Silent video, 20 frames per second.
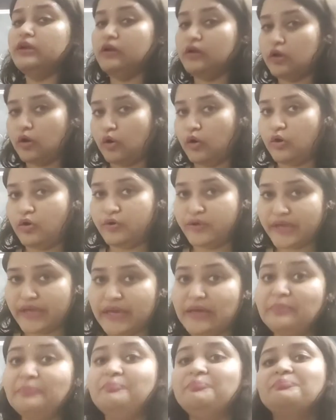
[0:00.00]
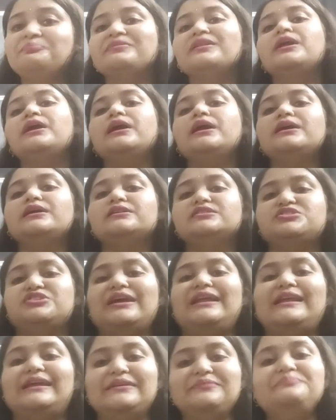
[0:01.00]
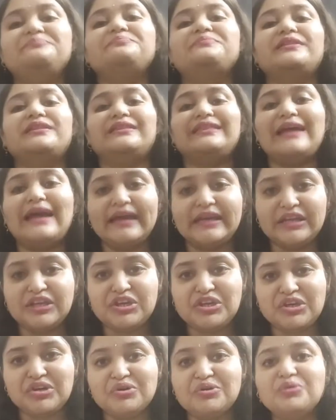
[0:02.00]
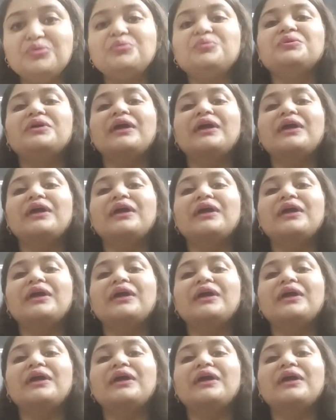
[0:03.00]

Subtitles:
law, okay? Chaliye, thank you